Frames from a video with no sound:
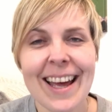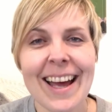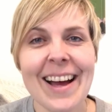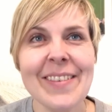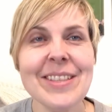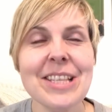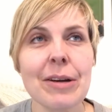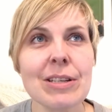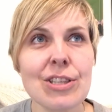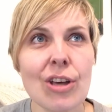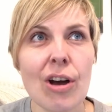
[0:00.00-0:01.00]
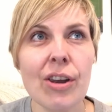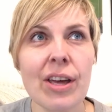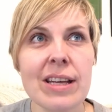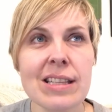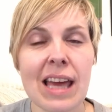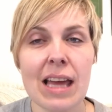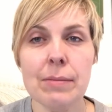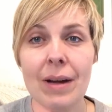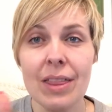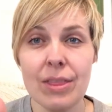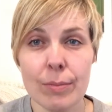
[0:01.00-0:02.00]
So Asana is getting
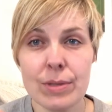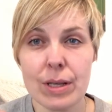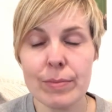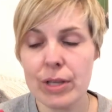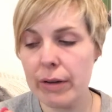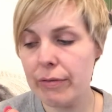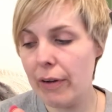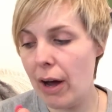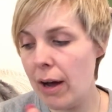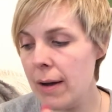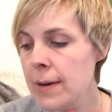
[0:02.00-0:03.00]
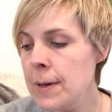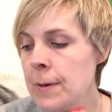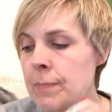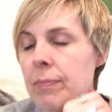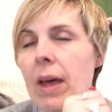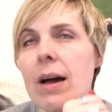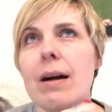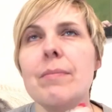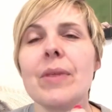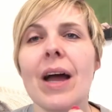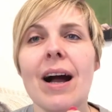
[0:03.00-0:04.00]
my thumbs up so far.
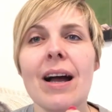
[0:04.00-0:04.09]
A